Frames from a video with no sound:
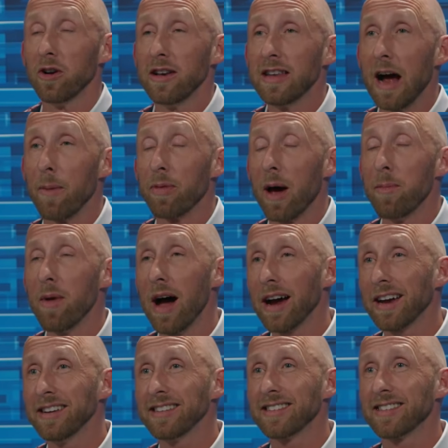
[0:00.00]
in depth. I'm not
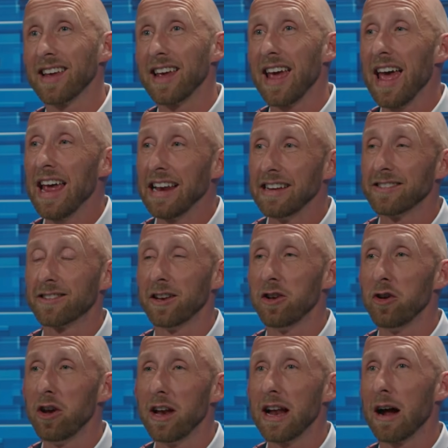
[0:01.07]
going to say, hey, listen,
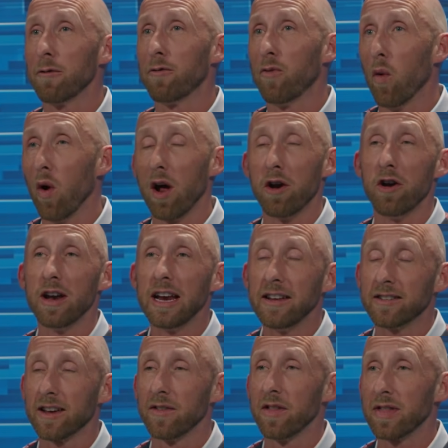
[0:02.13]
you need to have
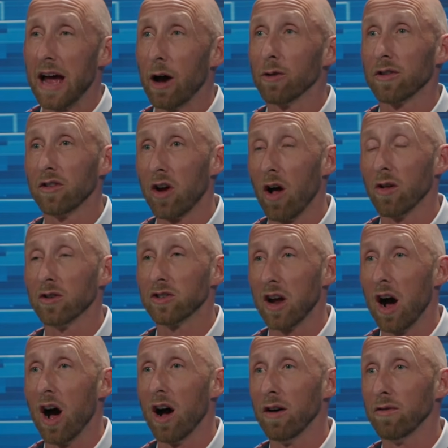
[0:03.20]
$487,000
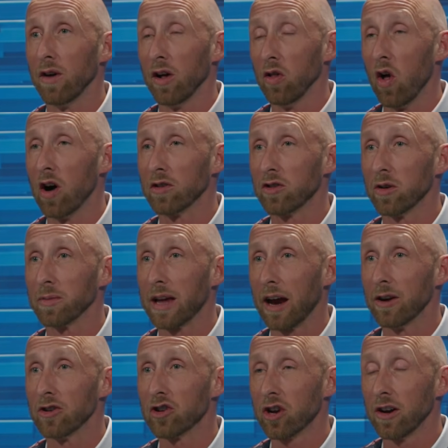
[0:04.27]
of long-term
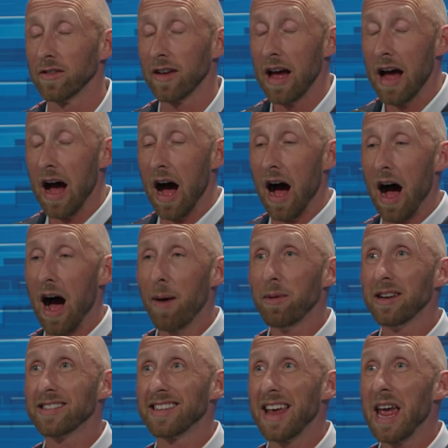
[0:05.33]
care insurance. I'm going
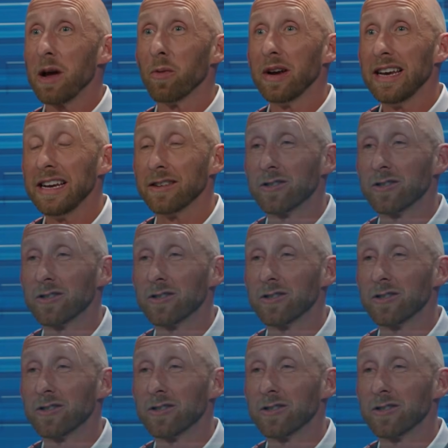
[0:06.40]
to say, hey, we need a